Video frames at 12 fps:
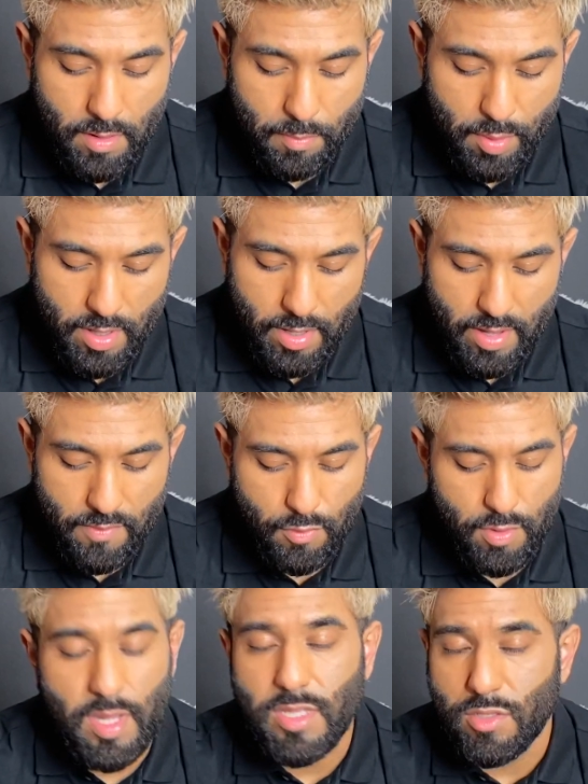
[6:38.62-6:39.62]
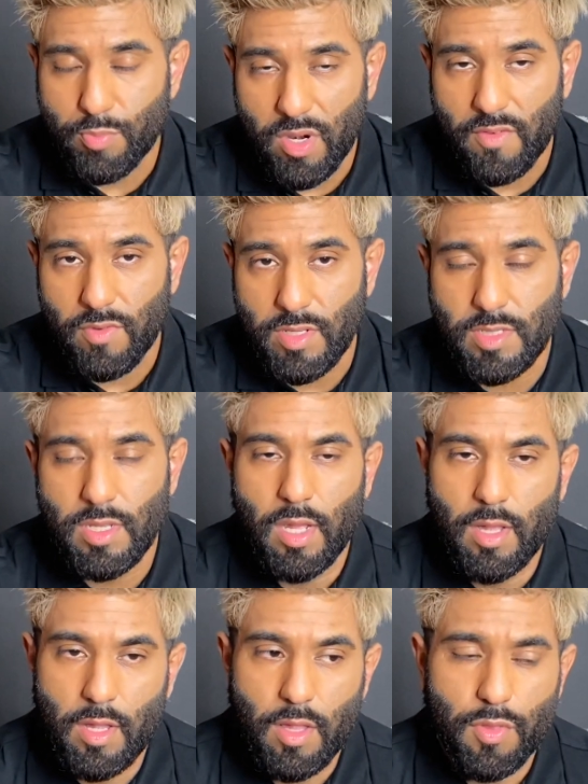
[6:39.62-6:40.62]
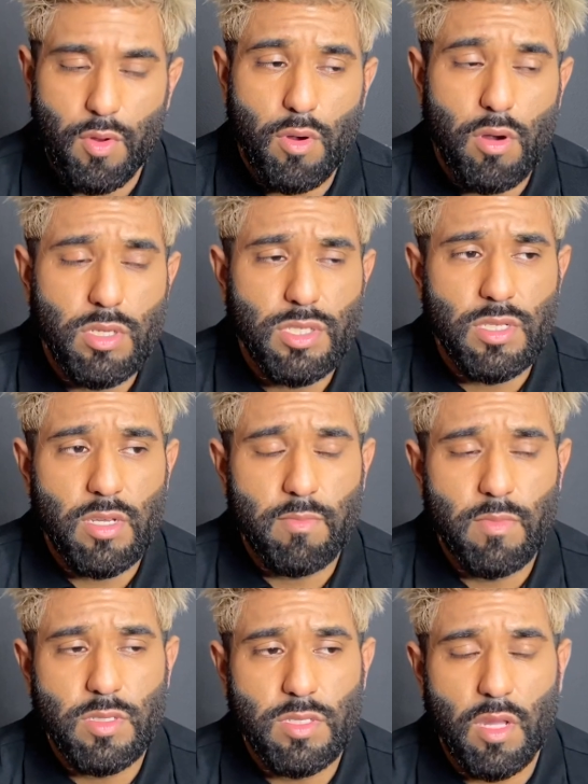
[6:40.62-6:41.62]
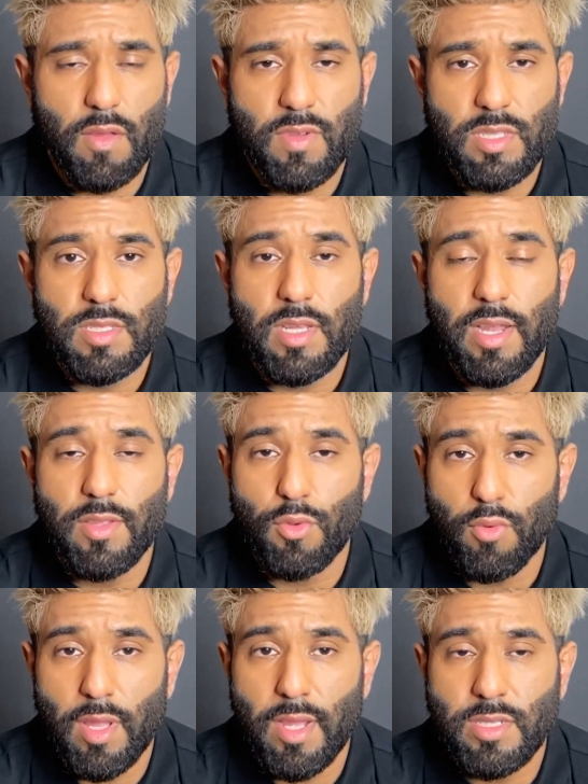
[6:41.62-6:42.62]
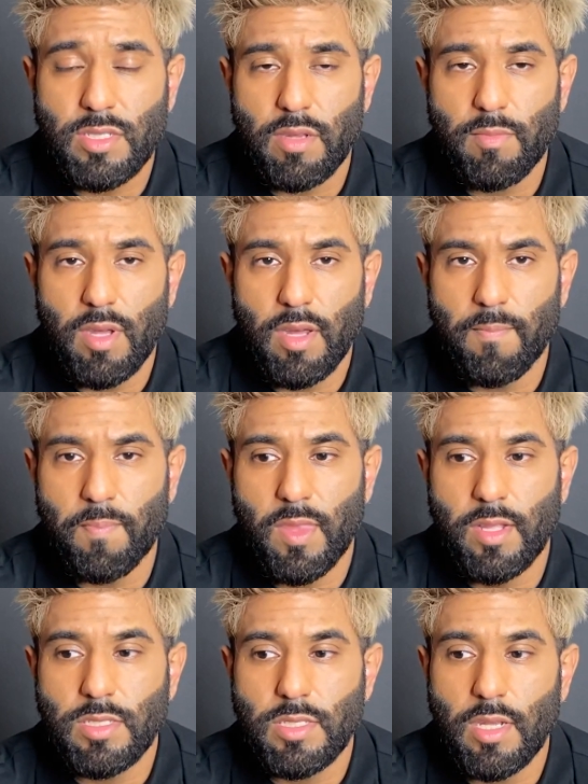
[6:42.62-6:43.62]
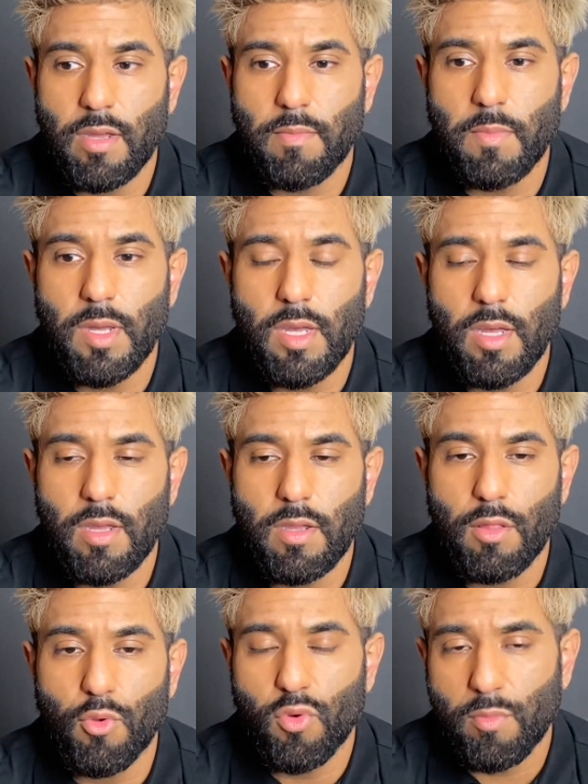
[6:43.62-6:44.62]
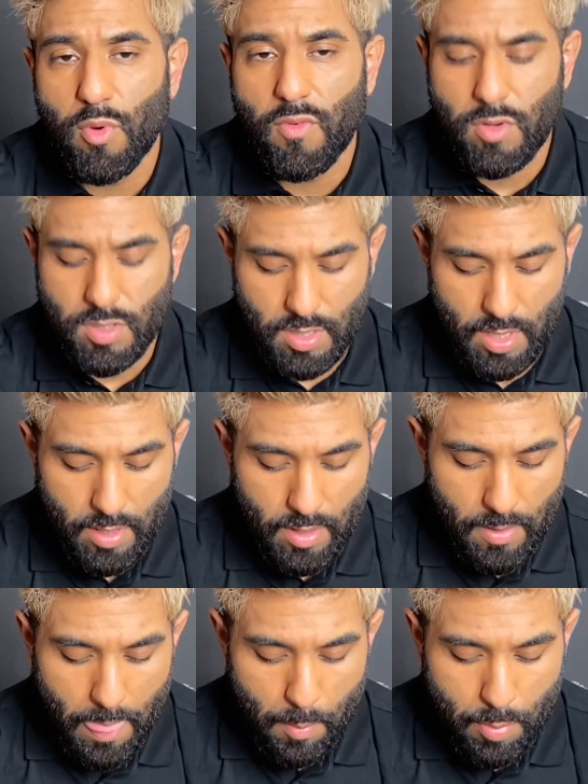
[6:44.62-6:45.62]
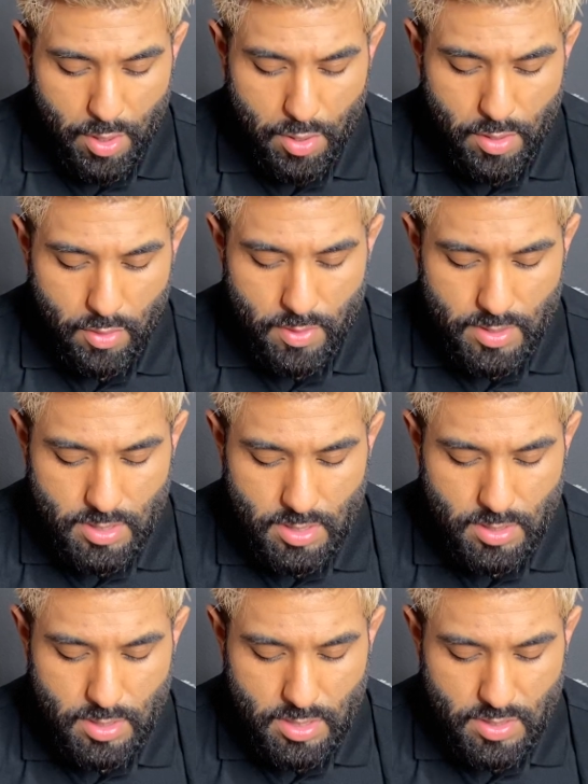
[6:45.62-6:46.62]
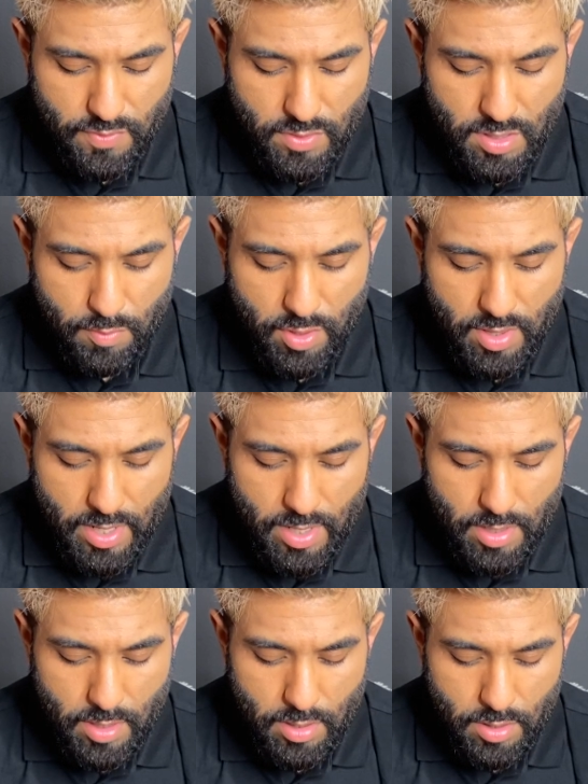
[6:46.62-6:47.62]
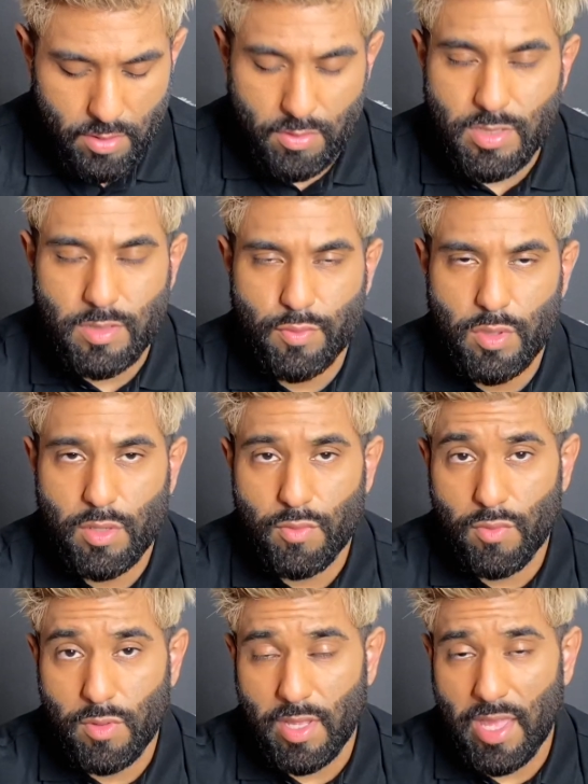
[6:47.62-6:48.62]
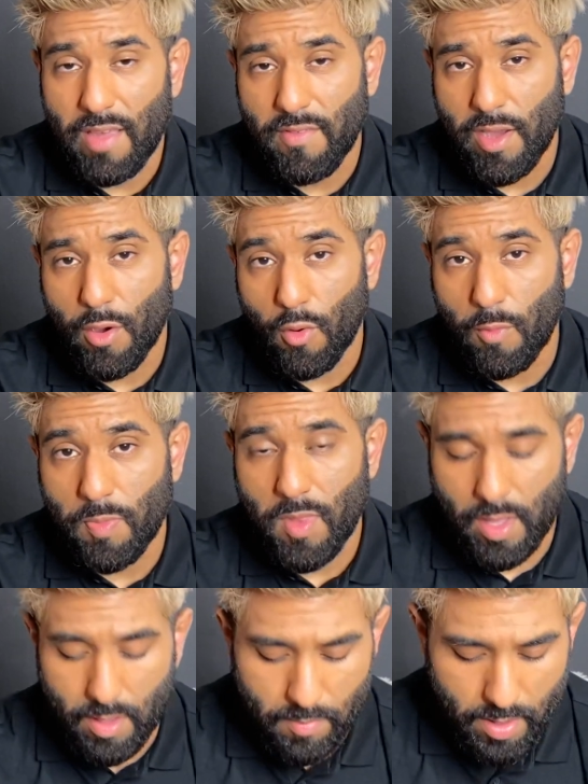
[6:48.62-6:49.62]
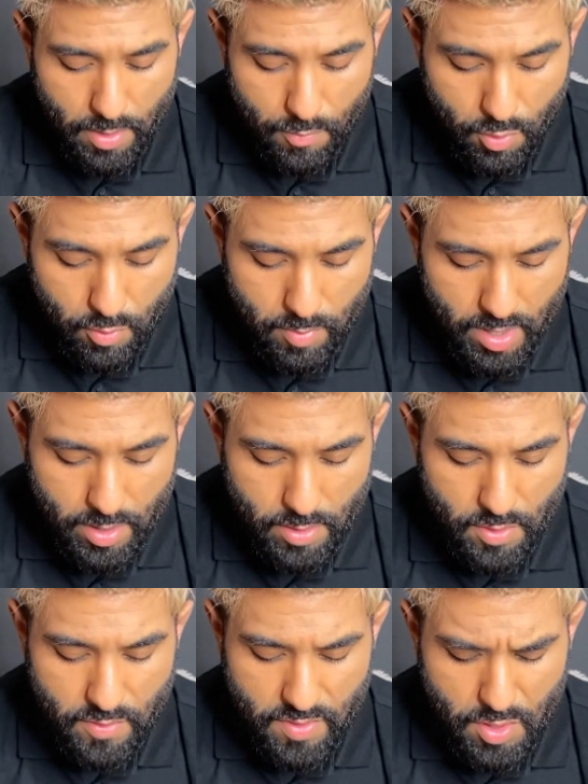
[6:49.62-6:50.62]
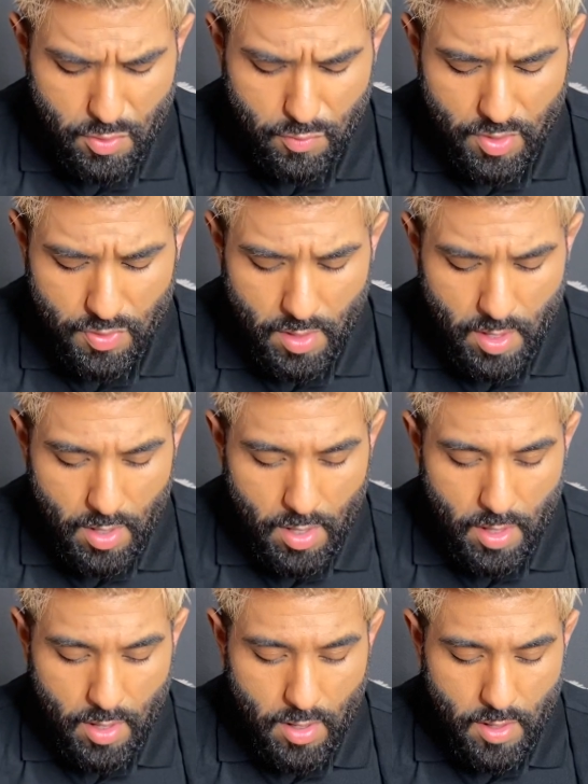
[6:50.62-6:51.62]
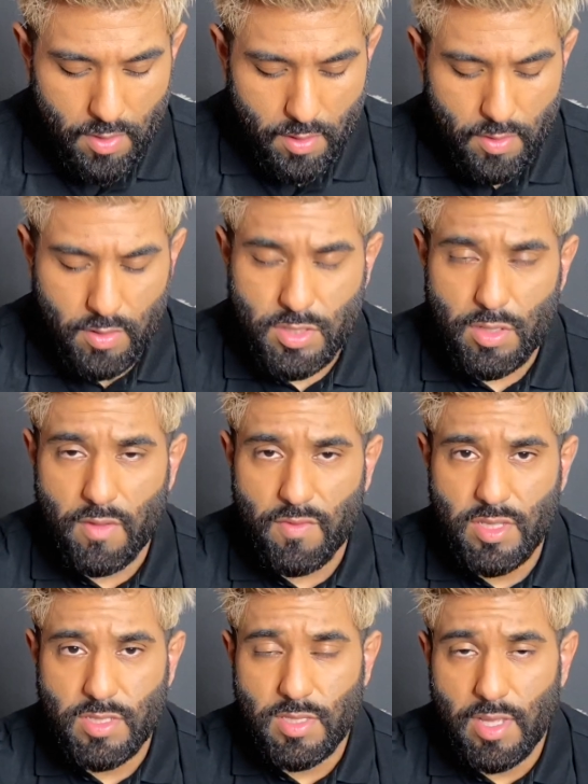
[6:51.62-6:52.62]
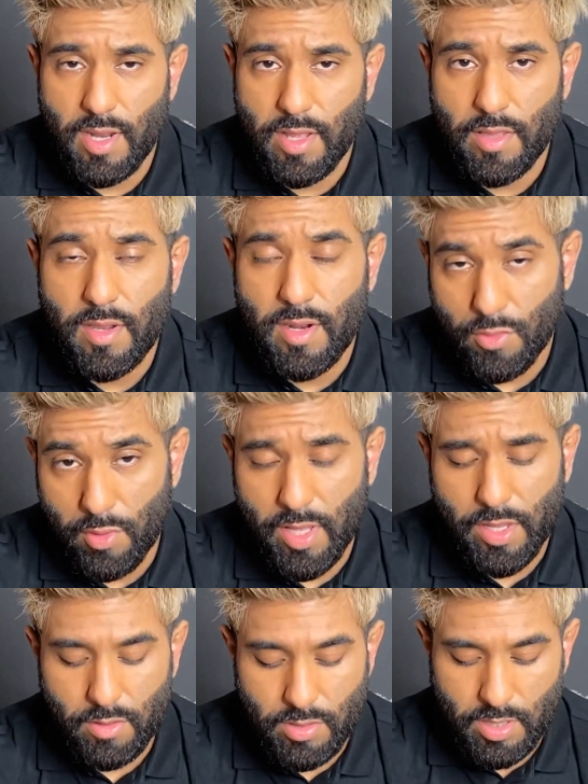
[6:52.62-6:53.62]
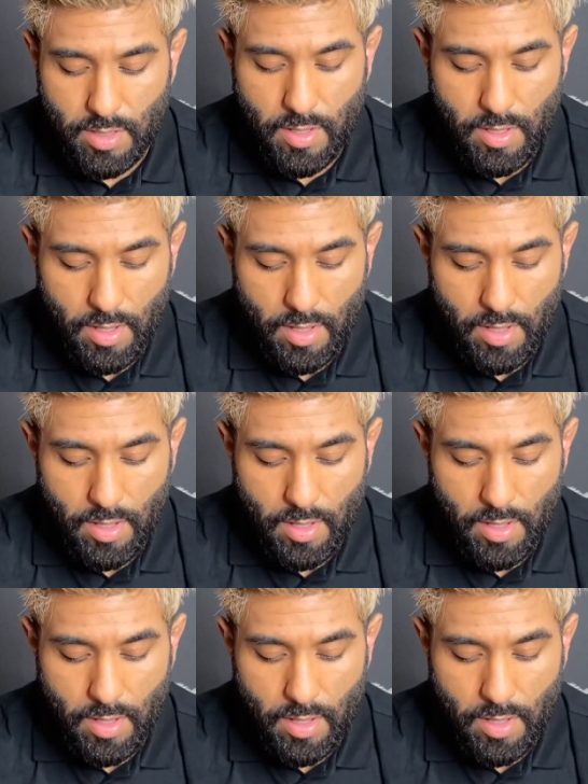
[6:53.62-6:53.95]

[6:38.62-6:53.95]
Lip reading: but everyone has their preference. There are some solvents that I do like, some glue removers, but this is for someone that is working with what they have at home. I will make another video with the solvents that I do like using.